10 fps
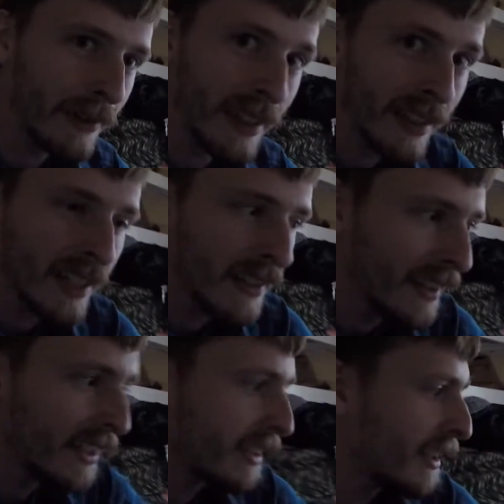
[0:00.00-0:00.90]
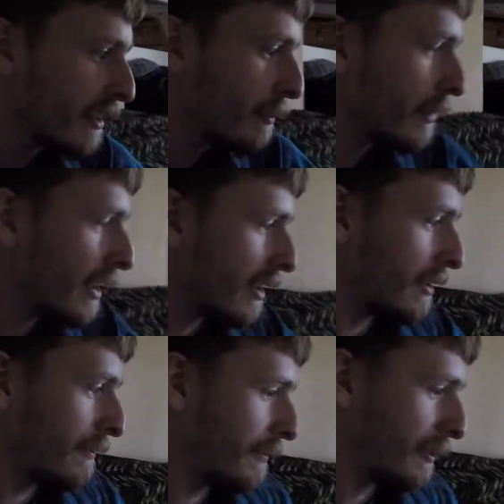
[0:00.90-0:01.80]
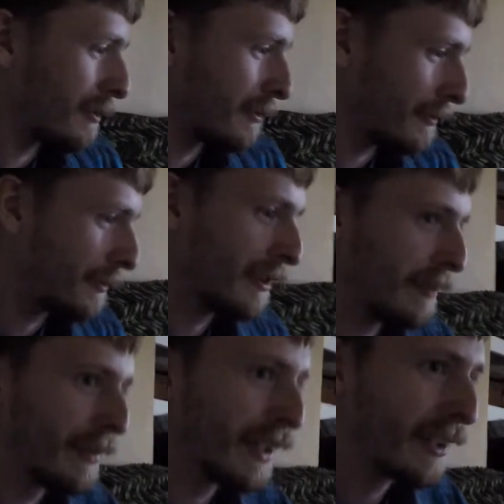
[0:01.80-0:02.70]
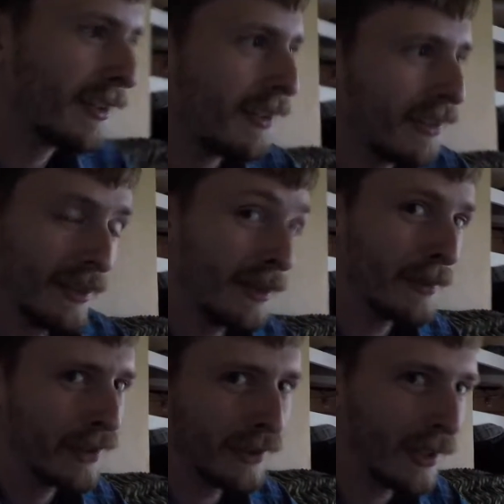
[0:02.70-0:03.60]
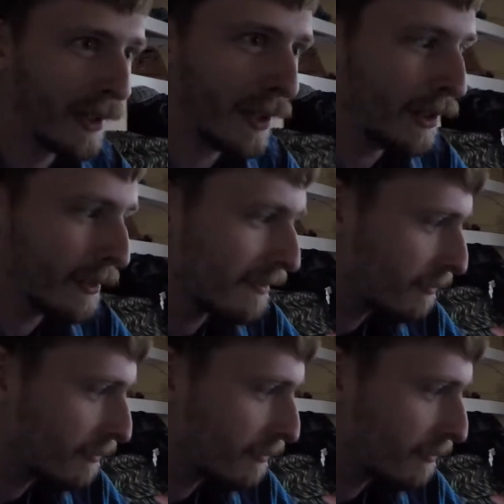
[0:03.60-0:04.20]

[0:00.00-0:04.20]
And like I said, it doesn't break him for 20 bucks to mow the lawn,